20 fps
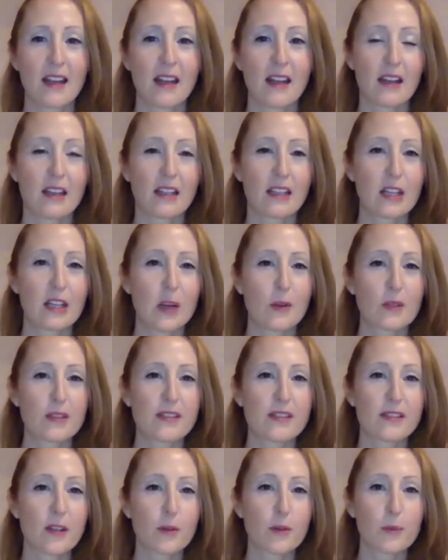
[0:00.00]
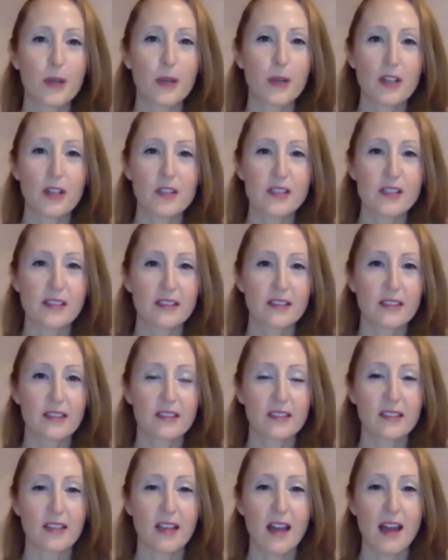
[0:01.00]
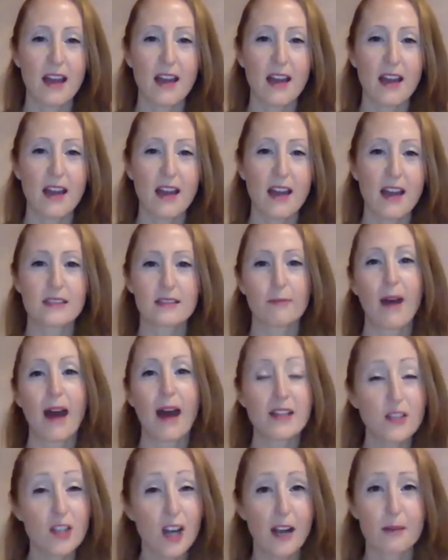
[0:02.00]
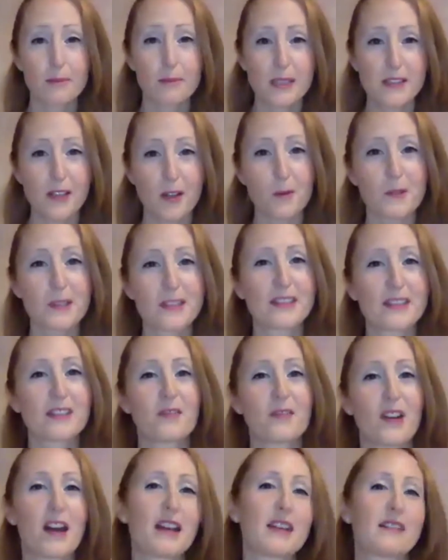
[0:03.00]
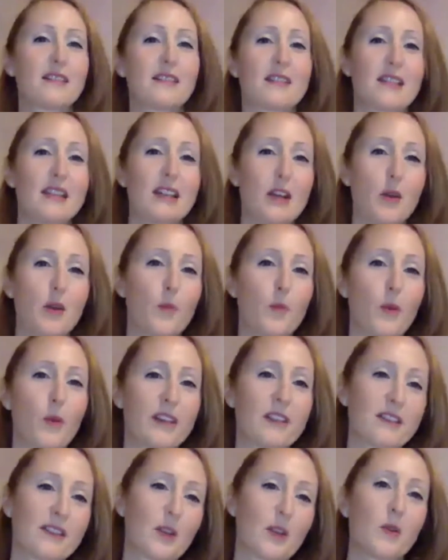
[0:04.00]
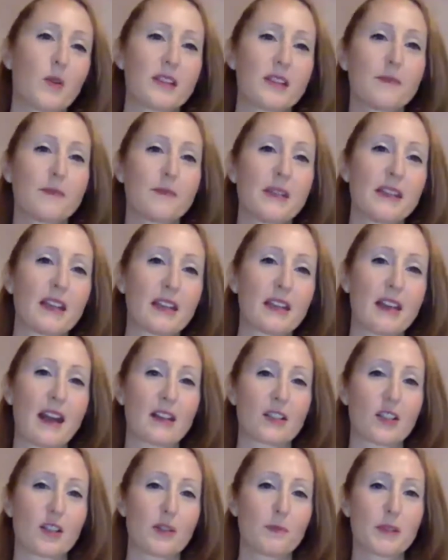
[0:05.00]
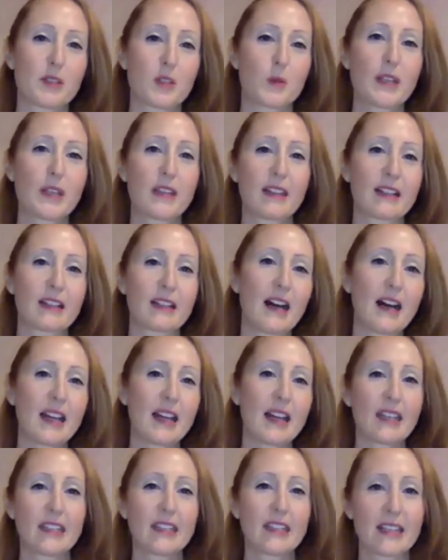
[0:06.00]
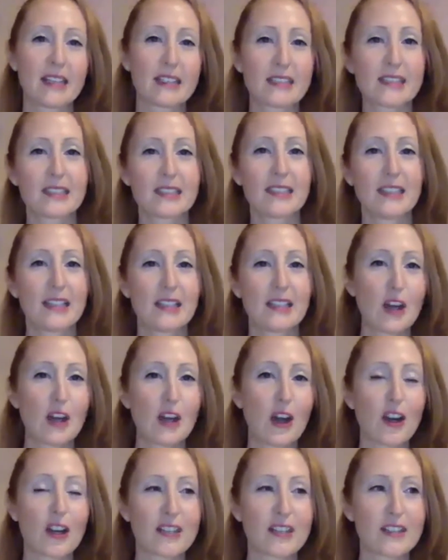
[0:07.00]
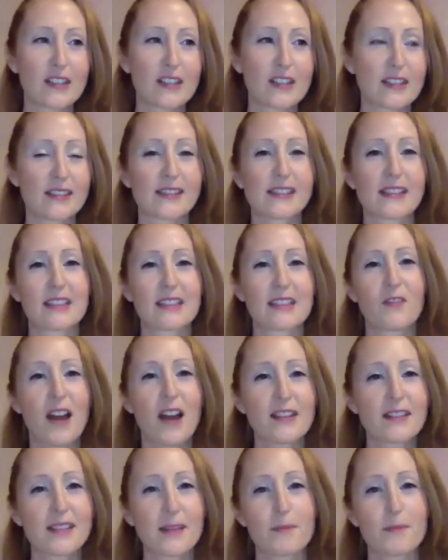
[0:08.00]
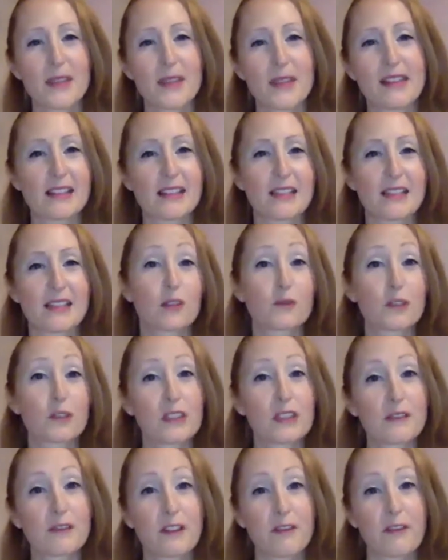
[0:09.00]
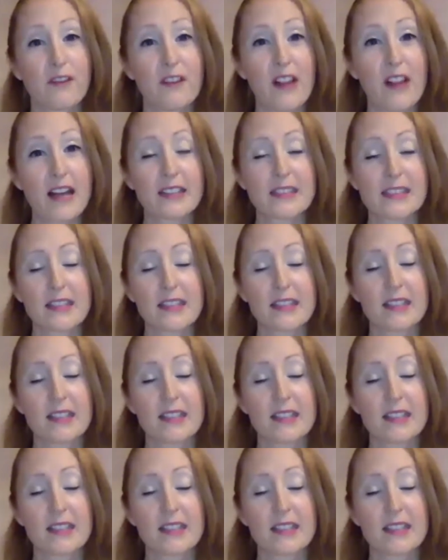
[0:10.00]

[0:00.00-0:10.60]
it's so personal. And my job is always to find, what is going to be the connector between the client and the artist, and find something that's going to really reflect